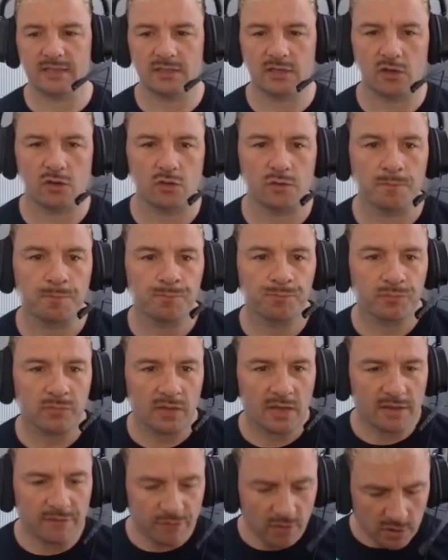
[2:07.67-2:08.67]
So,
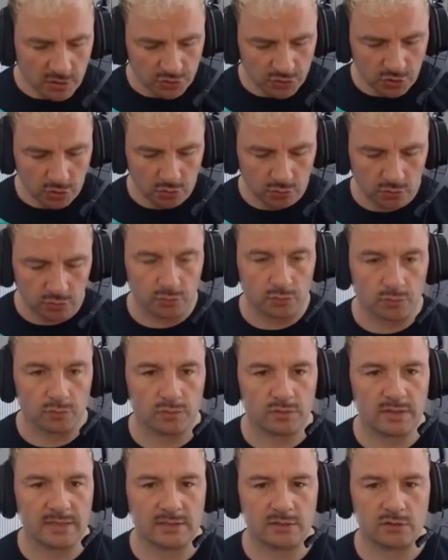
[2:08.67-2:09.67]
if I show
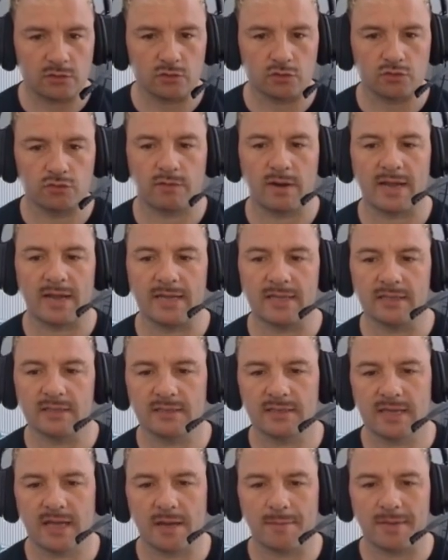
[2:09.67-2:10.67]
you these 2
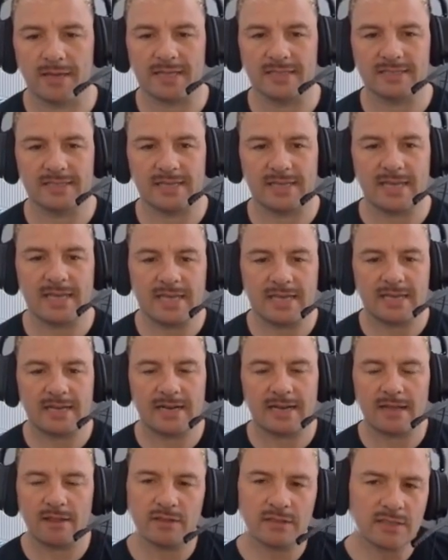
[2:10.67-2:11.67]
trains coming into
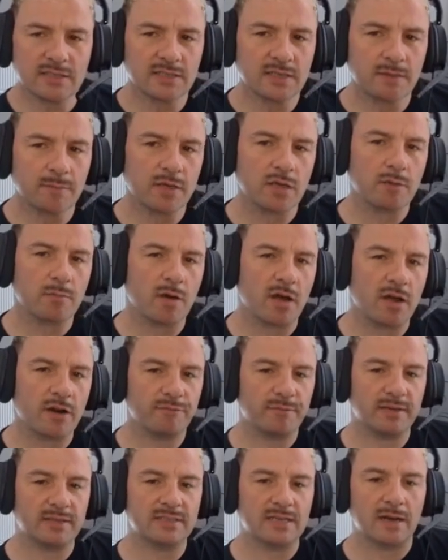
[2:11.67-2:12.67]
here, now this is something you might
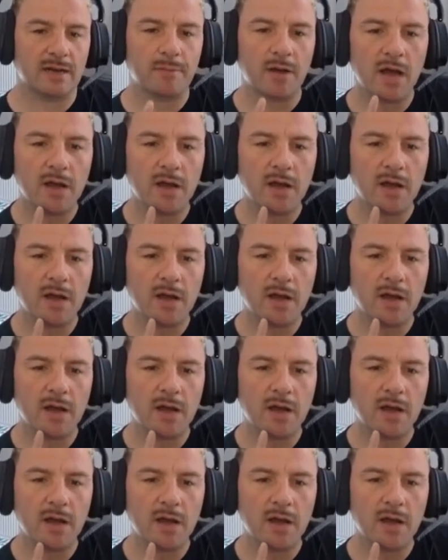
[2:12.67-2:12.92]
have picked up.